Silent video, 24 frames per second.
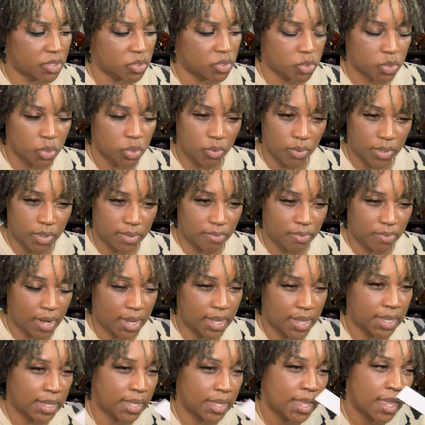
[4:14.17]
to it,
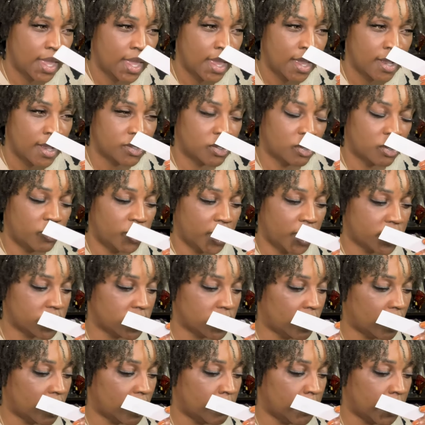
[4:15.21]
right? So there's
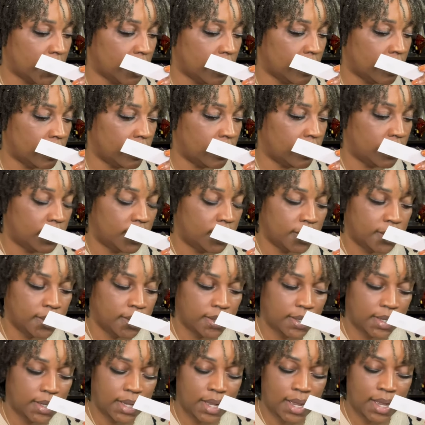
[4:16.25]
gonna be,
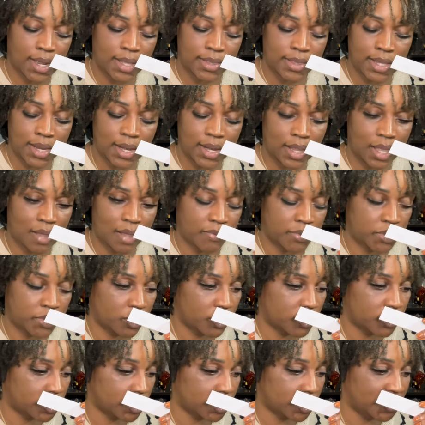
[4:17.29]
God, that
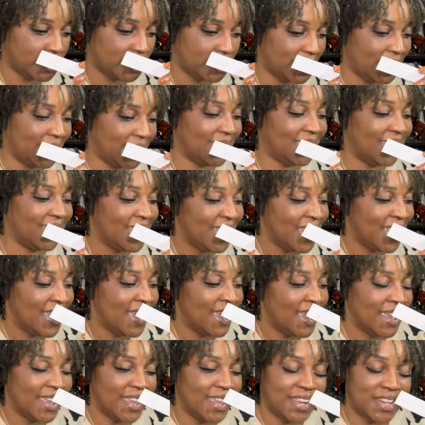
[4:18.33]
lavender is good.
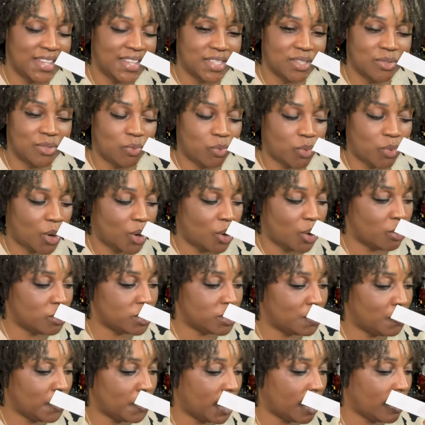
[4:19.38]
It is
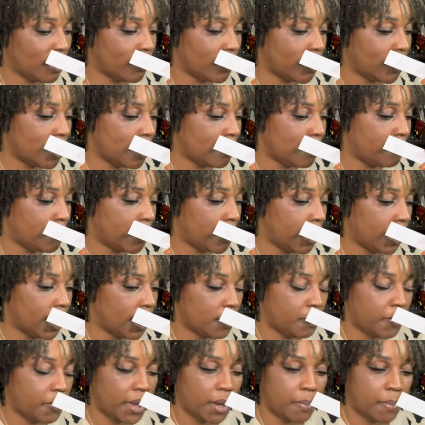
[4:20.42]
rosemary,
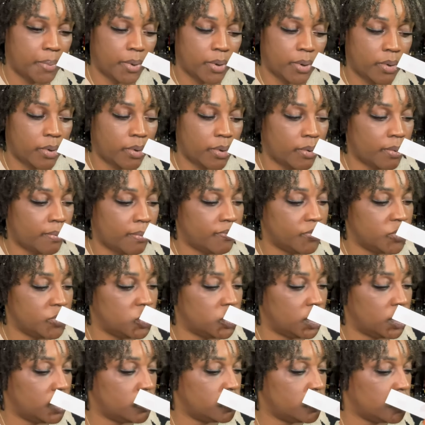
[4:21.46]
pink pepper,
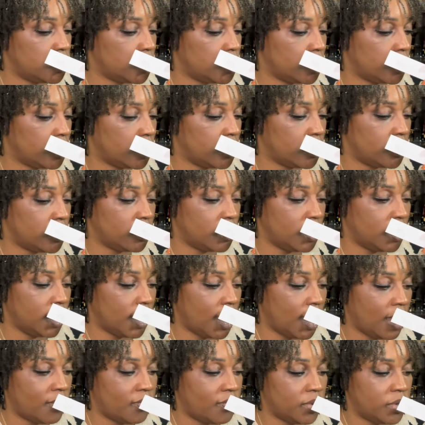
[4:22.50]
ginger,
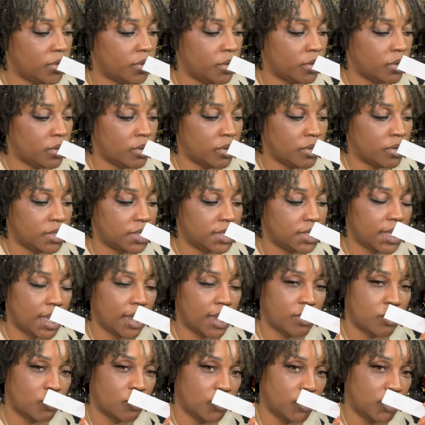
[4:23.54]
lavender,
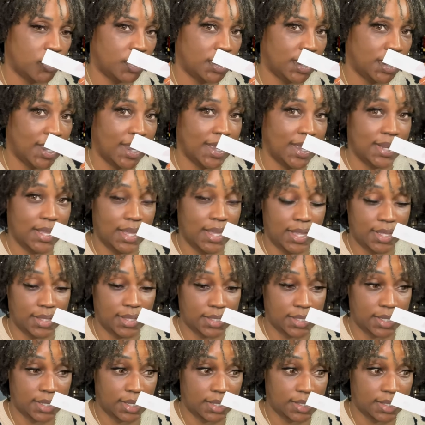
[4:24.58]
sandalwood, and
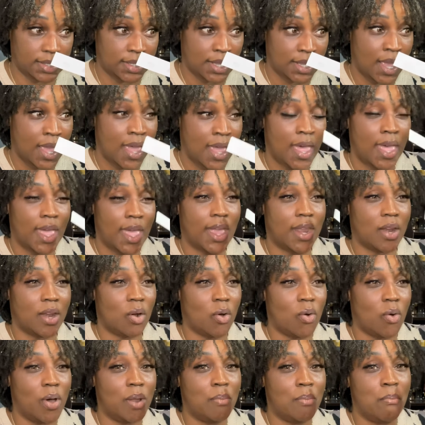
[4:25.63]
incense. And
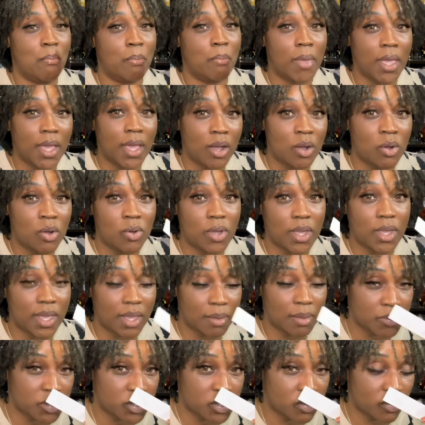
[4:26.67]
on male
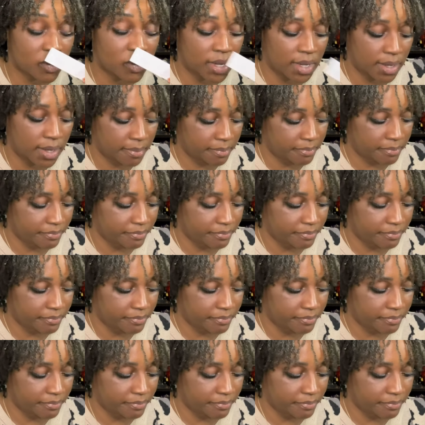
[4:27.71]
chemistry,